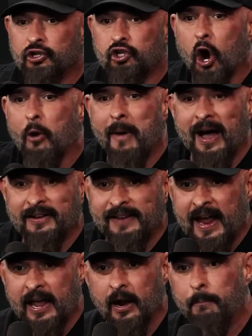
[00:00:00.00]
Joe
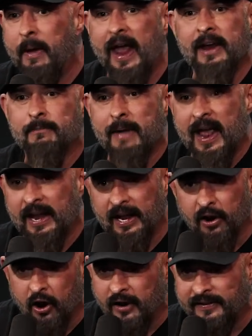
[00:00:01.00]
Montana, Peyton Manning,
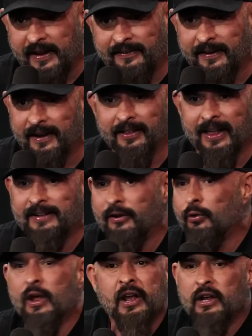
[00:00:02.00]
and Arete Syndicate. Like,
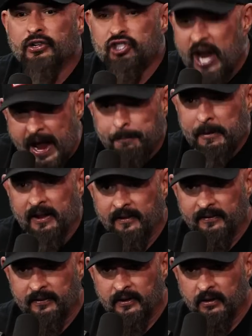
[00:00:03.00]
dude,
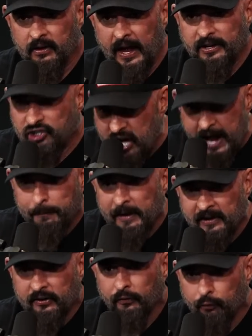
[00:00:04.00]
champions. Like
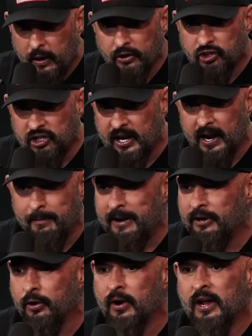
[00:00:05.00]
champions of real shit. I
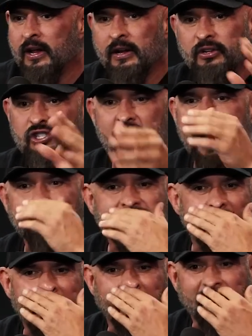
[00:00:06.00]
mean, dude, James
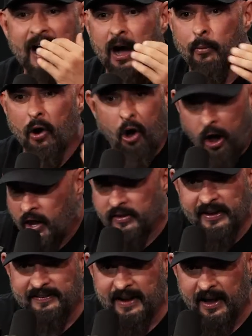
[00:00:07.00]
the Iron Cowboy, all of
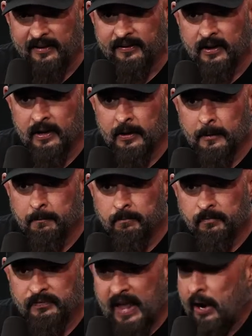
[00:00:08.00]
these guys.
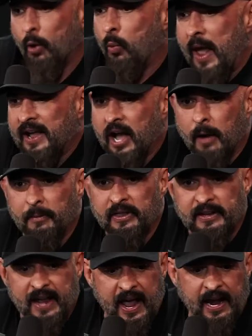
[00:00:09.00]
They don't wake up in
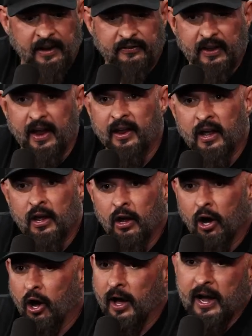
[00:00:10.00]
the day and say,
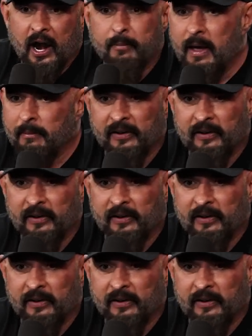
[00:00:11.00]
Oh, I gotta make